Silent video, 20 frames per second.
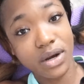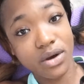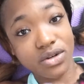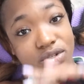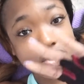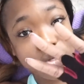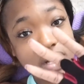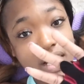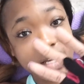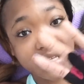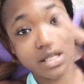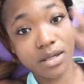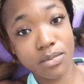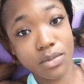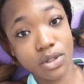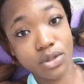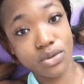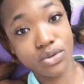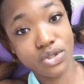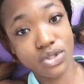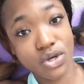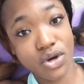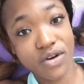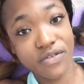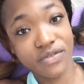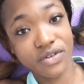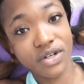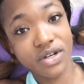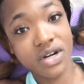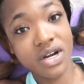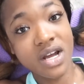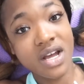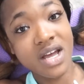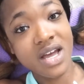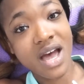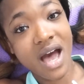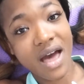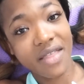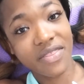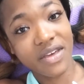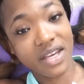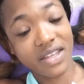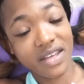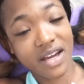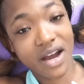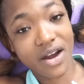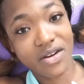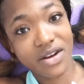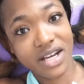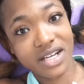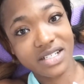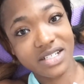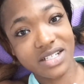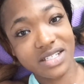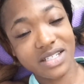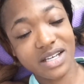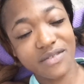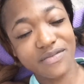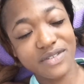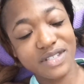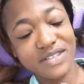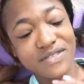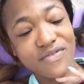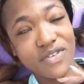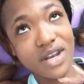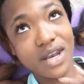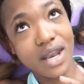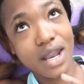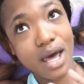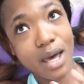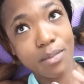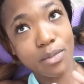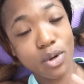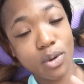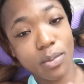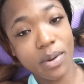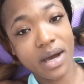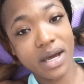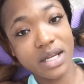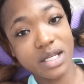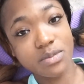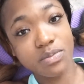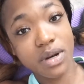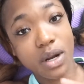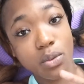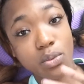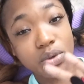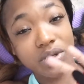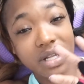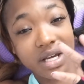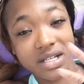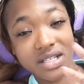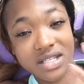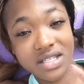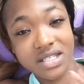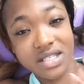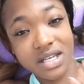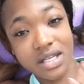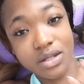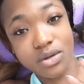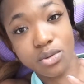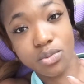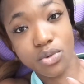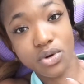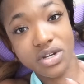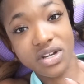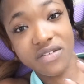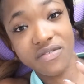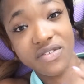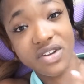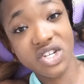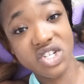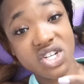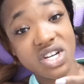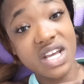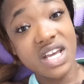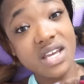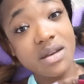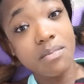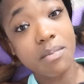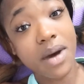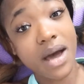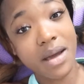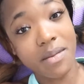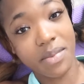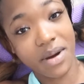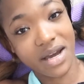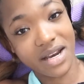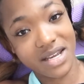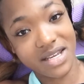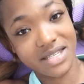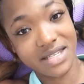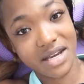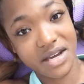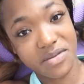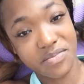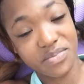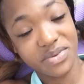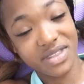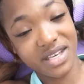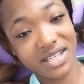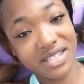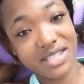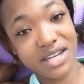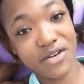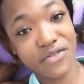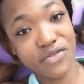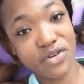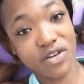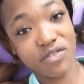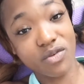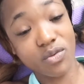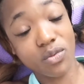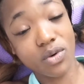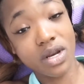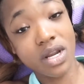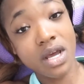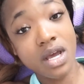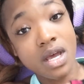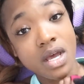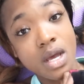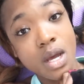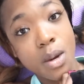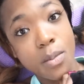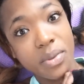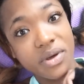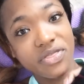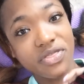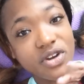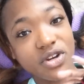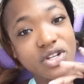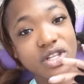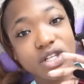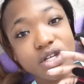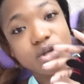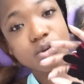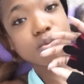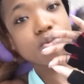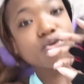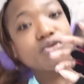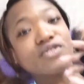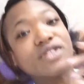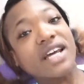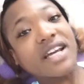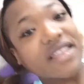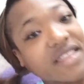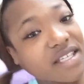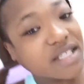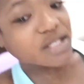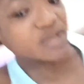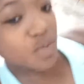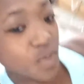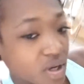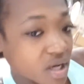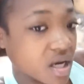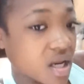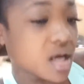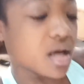i also like them a little softer i think the kardashians have phenomenal bodies but i would like to see a little more definition in my body type but that's not for everyone but there are little moves like this one